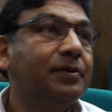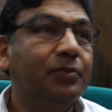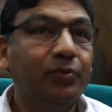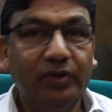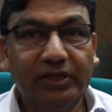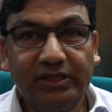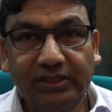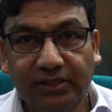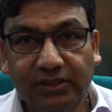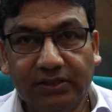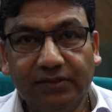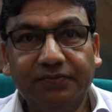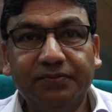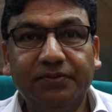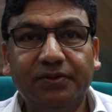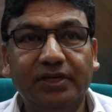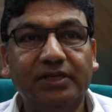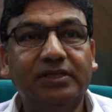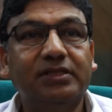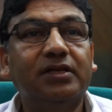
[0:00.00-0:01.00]
which is,
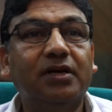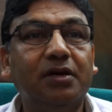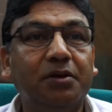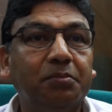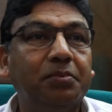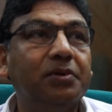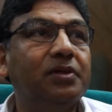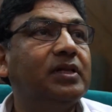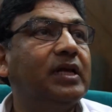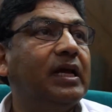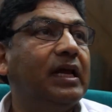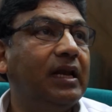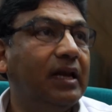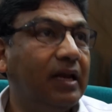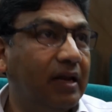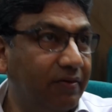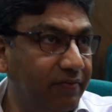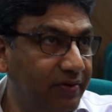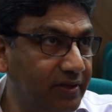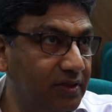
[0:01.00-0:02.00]
for example, the
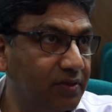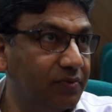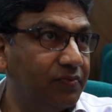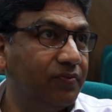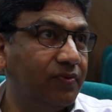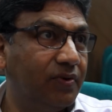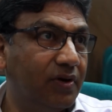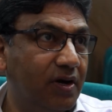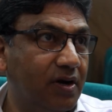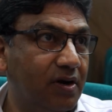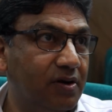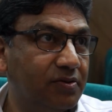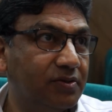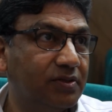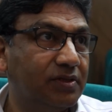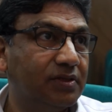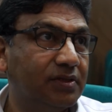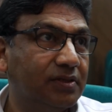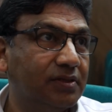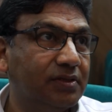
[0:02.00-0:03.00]
11th
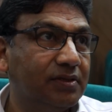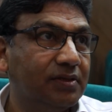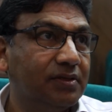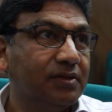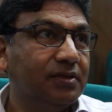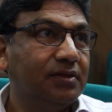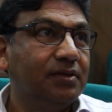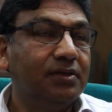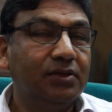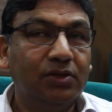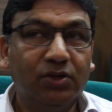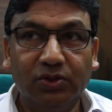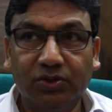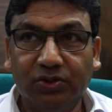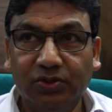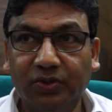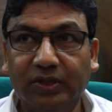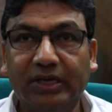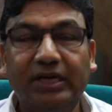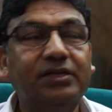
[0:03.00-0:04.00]
vows,
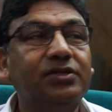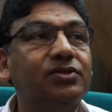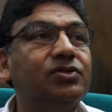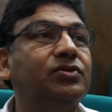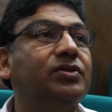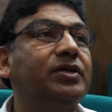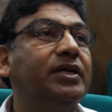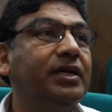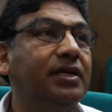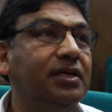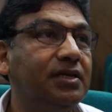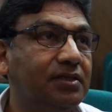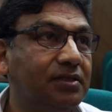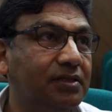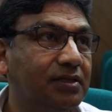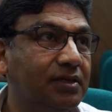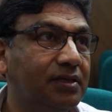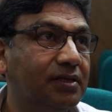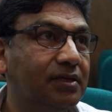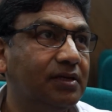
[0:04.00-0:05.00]
not to cut
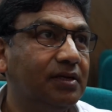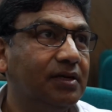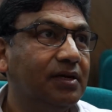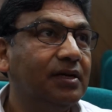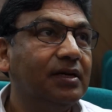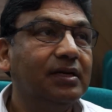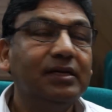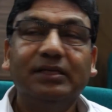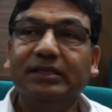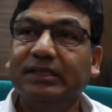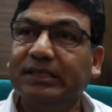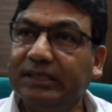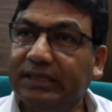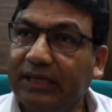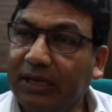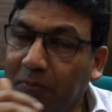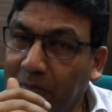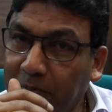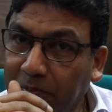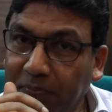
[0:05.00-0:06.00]
trees.
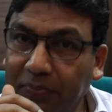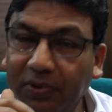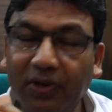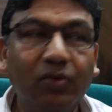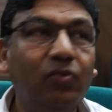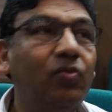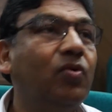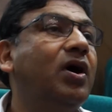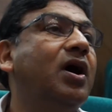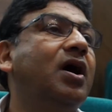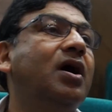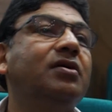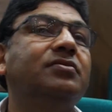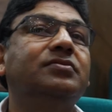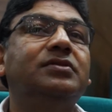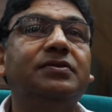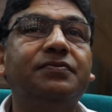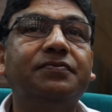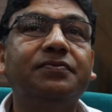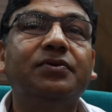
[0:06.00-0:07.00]
Simple
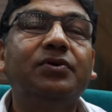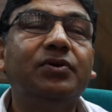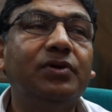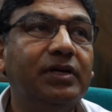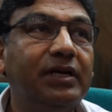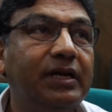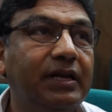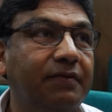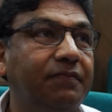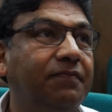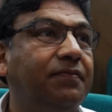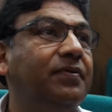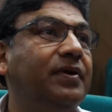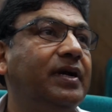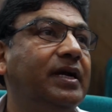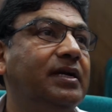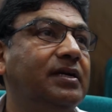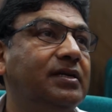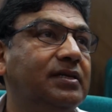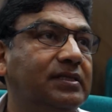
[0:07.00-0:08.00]
vows for
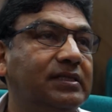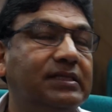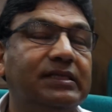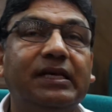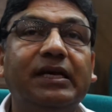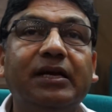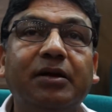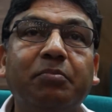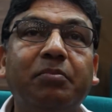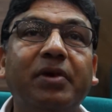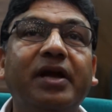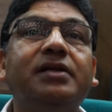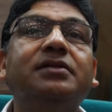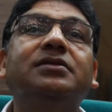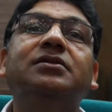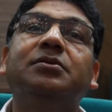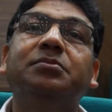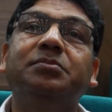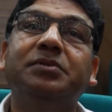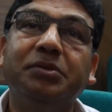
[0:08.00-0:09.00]
different
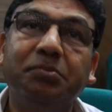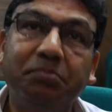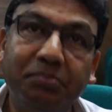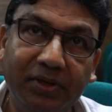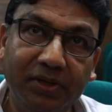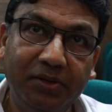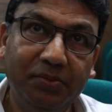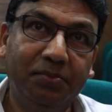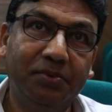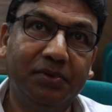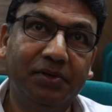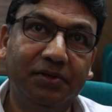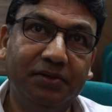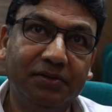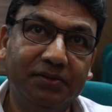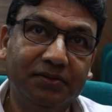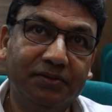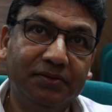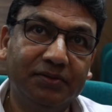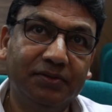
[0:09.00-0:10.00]
segments of the people.
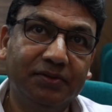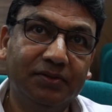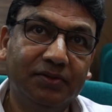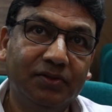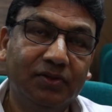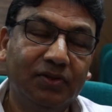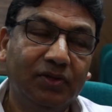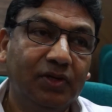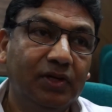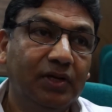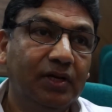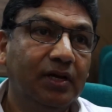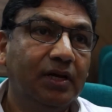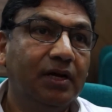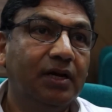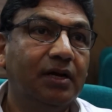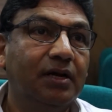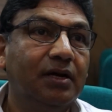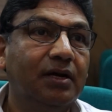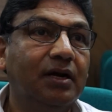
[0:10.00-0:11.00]

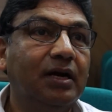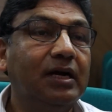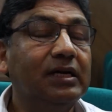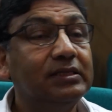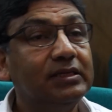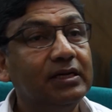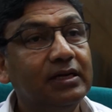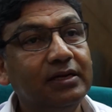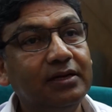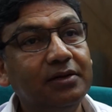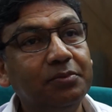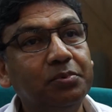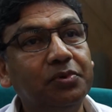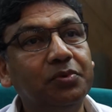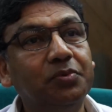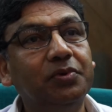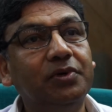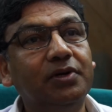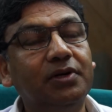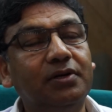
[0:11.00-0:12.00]
Acharya
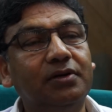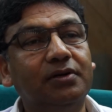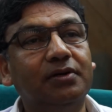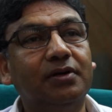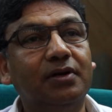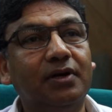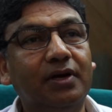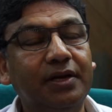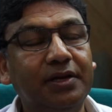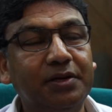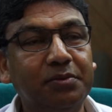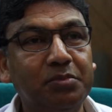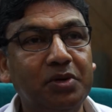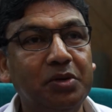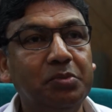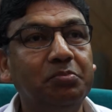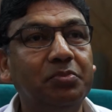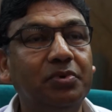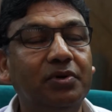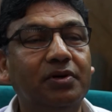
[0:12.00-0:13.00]
Prabhu, I
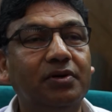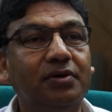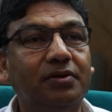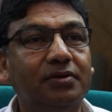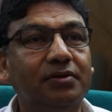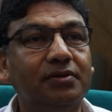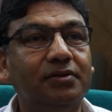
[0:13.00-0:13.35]
remember